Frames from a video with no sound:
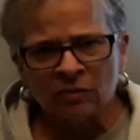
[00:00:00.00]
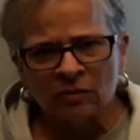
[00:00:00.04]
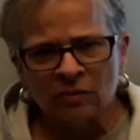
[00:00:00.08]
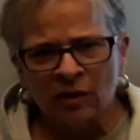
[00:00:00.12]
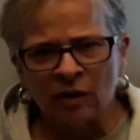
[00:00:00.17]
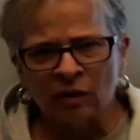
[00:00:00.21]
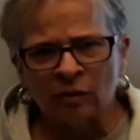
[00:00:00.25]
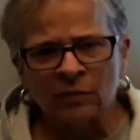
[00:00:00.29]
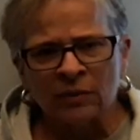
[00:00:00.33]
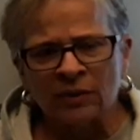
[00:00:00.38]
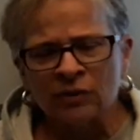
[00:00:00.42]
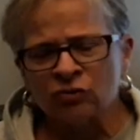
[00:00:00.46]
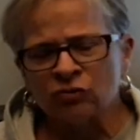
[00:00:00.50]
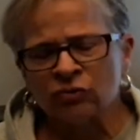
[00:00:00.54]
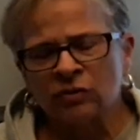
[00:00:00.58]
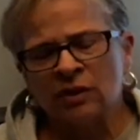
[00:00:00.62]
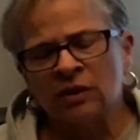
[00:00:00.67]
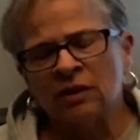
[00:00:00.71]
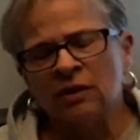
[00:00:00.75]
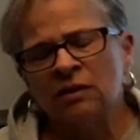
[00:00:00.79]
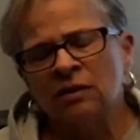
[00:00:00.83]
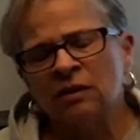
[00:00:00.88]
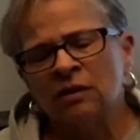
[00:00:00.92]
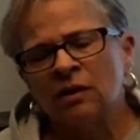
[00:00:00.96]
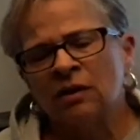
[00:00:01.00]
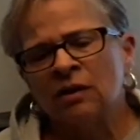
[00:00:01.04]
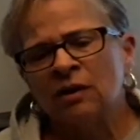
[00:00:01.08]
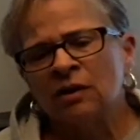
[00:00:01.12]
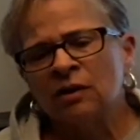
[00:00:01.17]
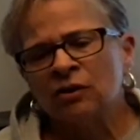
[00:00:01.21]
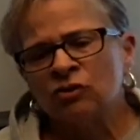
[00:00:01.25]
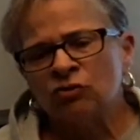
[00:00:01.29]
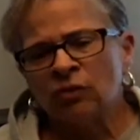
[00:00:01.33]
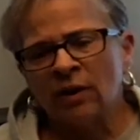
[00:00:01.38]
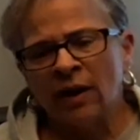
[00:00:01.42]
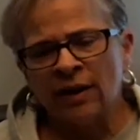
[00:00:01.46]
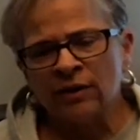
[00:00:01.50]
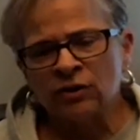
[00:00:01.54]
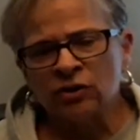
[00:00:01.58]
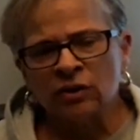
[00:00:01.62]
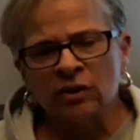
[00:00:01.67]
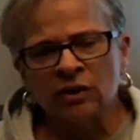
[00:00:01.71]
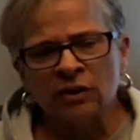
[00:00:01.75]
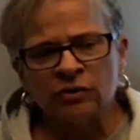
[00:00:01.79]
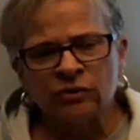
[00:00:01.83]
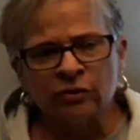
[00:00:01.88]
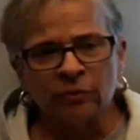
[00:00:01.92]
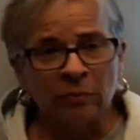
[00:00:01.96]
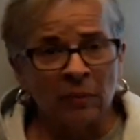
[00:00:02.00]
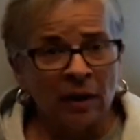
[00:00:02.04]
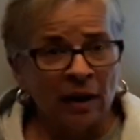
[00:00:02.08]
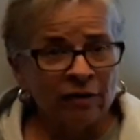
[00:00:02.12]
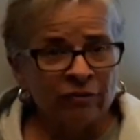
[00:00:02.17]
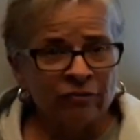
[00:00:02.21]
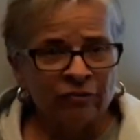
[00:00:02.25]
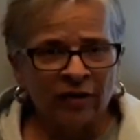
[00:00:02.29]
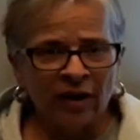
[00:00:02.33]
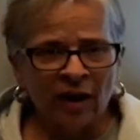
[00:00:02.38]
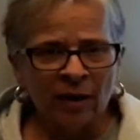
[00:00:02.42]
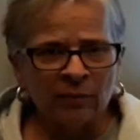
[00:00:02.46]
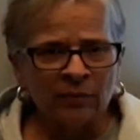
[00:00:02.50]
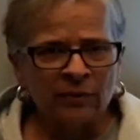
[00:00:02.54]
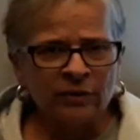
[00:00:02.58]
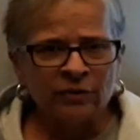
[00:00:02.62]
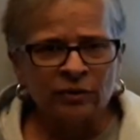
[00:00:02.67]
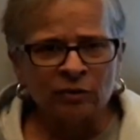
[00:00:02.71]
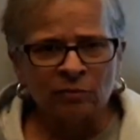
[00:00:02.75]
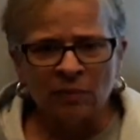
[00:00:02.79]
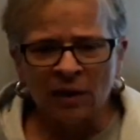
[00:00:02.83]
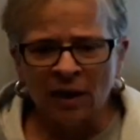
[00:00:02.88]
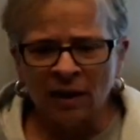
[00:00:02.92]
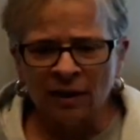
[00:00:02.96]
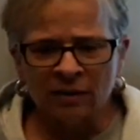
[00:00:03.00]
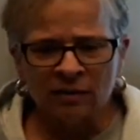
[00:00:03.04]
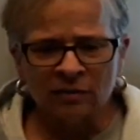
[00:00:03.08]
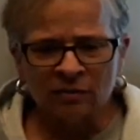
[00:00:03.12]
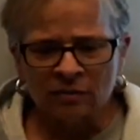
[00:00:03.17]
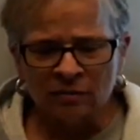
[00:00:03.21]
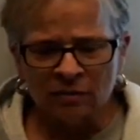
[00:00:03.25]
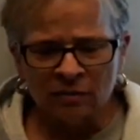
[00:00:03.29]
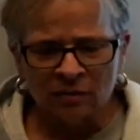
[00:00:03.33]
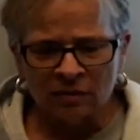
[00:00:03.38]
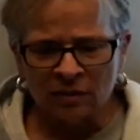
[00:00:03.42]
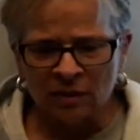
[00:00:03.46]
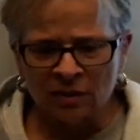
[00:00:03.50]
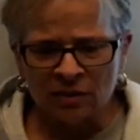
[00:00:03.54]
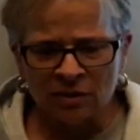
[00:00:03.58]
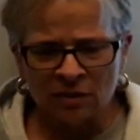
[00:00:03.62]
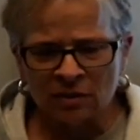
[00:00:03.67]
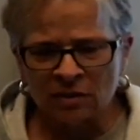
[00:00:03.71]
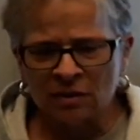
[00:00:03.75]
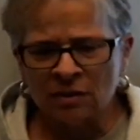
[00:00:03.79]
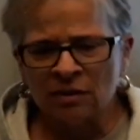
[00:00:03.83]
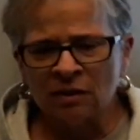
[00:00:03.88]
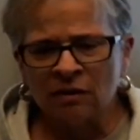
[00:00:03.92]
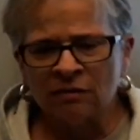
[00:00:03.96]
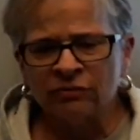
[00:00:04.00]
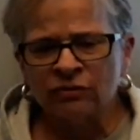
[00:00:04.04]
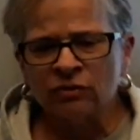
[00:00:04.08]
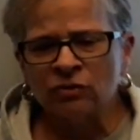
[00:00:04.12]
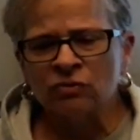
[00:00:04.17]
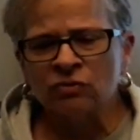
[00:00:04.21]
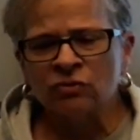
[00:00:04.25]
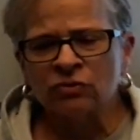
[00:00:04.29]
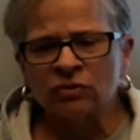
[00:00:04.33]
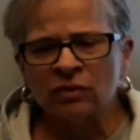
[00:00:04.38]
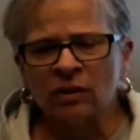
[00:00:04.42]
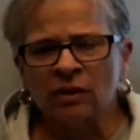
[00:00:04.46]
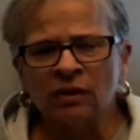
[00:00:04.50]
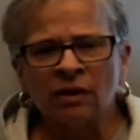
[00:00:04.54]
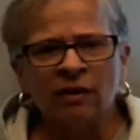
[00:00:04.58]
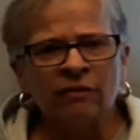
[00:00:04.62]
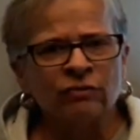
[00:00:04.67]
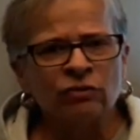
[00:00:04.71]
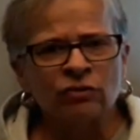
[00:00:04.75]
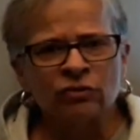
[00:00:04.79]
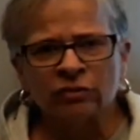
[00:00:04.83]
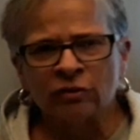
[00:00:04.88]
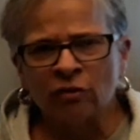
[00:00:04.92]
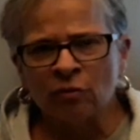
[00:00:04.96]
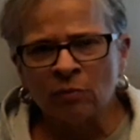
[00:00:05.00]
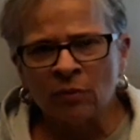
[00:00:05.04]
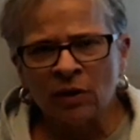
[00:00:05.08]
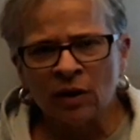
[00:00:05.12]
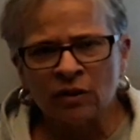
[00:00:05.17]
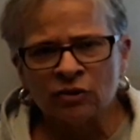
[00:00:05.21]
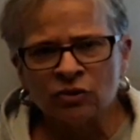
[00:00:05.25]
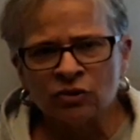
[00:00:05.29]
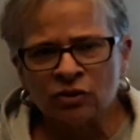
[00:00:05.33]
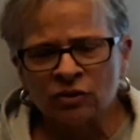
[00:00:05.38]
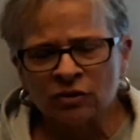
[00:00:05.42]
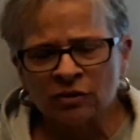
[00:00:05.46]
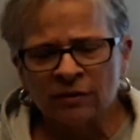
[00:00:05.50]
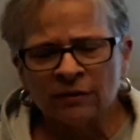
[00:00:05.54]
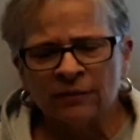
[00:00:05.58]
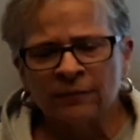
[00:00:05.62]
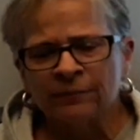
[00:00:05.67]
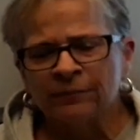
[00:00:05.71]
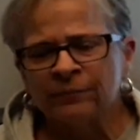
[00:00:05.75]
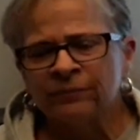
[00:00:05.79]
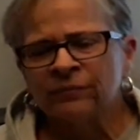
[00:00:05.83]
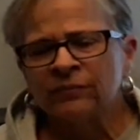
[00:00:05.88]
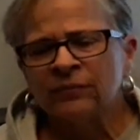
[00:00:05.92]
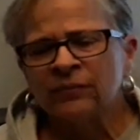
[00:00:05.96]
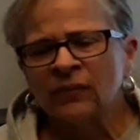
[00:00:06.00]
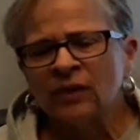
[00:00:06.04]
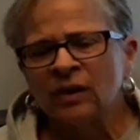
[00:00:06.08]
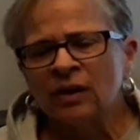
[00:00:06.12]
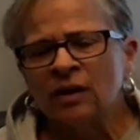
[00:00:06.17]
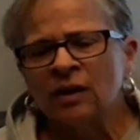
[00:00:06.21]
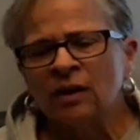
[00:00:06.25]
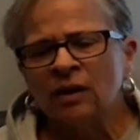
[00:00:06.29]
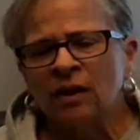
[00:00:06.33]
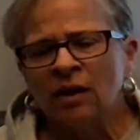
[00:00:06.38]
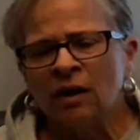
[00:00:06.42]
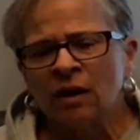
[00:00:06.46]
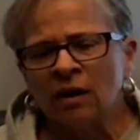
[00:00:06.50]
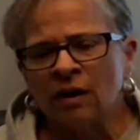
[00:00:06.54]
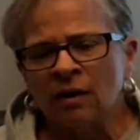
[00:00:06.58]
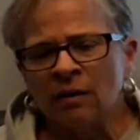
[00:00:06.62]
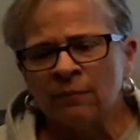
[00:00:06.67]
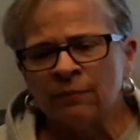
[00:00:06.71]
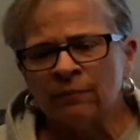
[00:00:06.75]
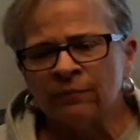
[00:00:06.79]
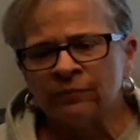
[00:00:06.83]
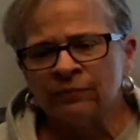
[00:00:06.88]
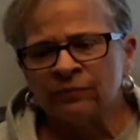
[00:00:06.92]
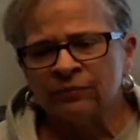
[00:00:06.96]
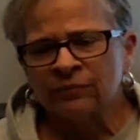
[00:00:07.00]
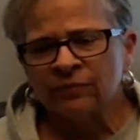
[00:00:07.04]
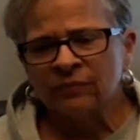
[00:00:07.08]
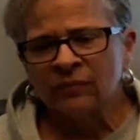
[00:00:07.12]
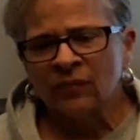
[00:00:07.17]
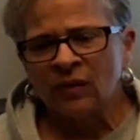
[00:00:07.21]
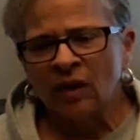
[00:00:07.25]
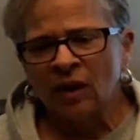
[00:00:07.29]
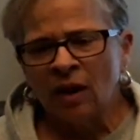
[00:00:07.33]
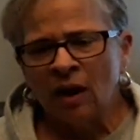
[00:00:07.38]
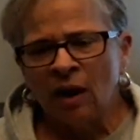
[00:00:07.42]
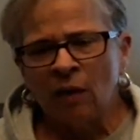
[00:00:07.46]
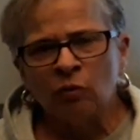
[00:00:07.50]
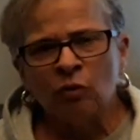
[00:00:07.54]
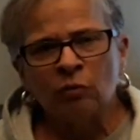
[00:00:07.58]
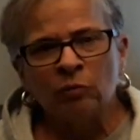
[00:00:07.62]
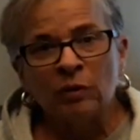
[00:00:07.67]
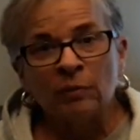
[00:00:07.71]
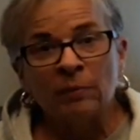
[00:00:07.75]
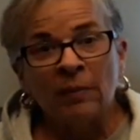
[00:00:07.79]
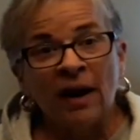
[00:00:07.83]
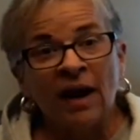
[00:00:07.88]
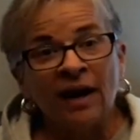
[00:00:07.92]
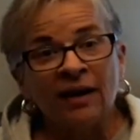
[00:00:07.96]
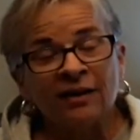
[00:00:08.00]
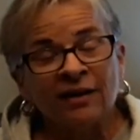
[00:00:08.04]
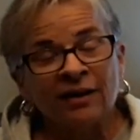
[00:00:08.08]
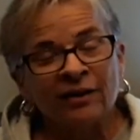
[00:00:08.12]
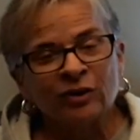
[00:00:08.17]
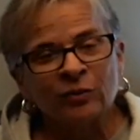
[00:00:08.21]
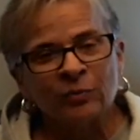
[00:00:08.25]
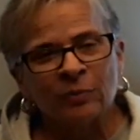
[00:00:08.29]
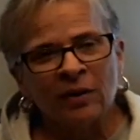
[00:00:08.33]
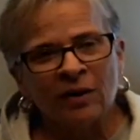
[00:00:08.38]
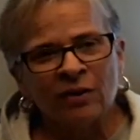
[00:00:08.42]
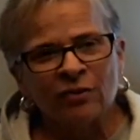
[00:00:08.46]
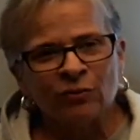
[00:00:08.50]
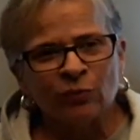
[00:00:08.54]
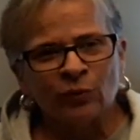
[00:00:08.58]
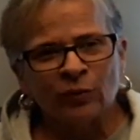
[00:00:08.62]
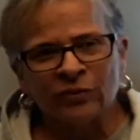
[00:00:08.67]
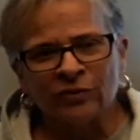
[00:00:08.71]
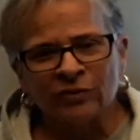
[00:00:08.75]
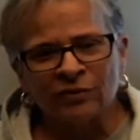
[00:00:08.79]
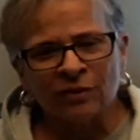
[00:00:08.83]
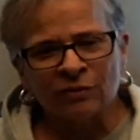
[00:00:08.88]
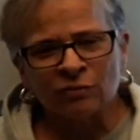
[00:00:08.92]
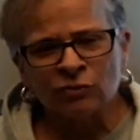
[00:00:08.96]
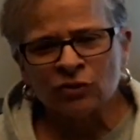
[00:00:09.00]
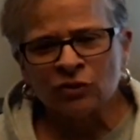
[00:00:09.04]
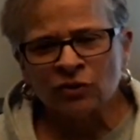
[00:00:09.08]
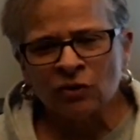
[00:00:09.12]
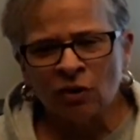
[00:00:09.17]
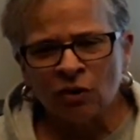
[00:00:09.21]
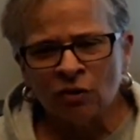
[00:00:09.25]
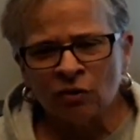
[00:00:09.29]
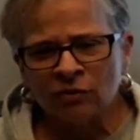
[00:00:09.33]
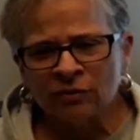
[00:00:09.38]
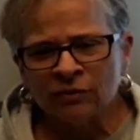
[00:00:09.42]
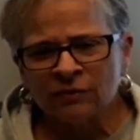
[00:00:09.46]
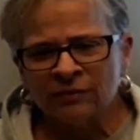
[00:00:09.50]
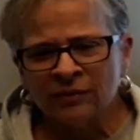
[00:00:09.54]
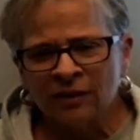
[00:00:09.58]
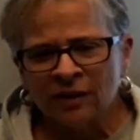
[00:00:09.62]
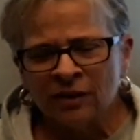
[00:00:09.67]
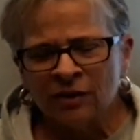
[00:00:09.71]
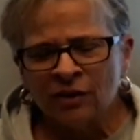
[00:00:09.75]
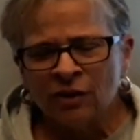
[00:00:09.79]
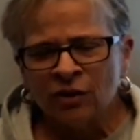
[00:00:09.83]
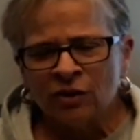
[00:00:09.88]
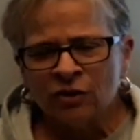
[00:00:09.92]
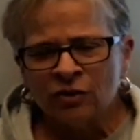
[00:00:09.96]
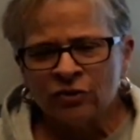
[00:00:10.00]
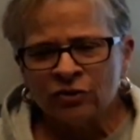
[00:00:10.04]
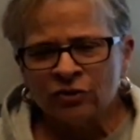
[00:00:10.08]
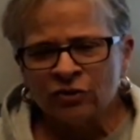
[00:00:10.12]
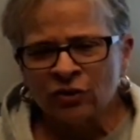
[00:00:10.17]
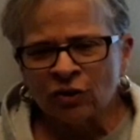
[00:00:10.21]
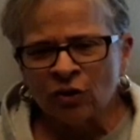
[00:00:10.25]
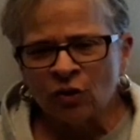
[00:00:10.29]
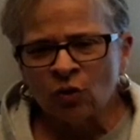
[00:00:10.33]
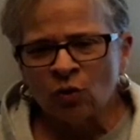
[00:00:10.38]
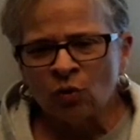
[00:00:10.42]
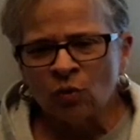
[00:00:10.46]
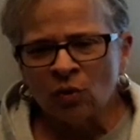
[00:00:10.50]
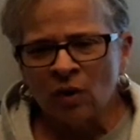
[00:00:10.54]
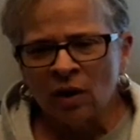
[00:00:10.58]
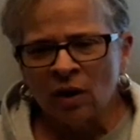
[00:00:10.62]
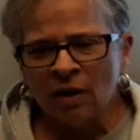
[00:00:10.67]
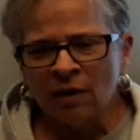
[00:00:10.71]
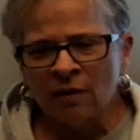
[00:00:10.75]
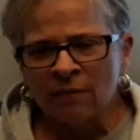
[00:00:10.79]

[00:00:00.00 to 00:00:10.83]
Elementary tragedy, to my family, to my nieces and nephews. I love you so much. I will be back next month with another song. So